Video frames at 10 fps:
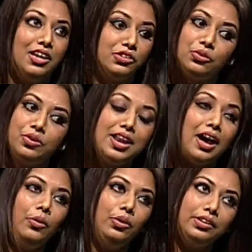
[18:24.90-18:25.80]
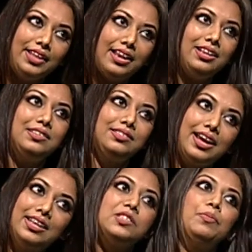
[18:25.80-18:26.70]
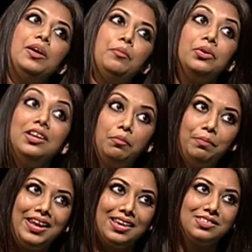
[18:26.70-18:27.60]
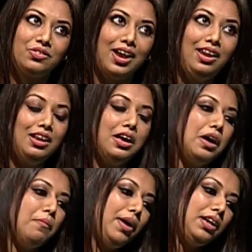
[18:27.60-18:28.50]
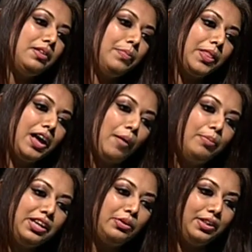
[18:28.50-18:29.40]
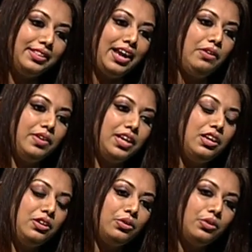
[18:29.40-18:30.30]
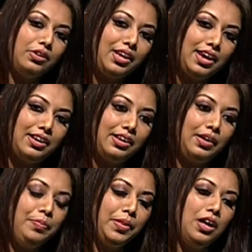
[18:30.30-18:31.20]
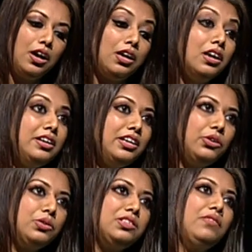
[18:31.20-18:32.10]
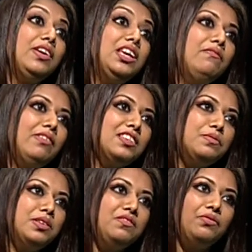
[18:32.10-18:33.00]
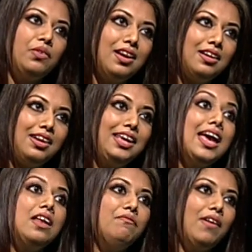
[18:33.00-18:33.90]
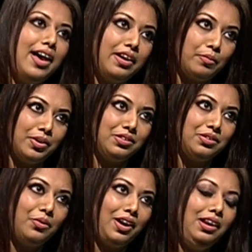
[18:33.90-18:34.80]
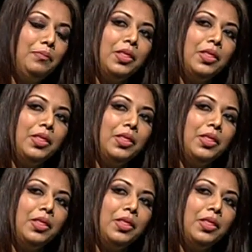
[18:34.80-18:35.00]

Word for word: So now that is being put in place, right? But coupled with that, we need to create a conducive, investment-friendly environment, right?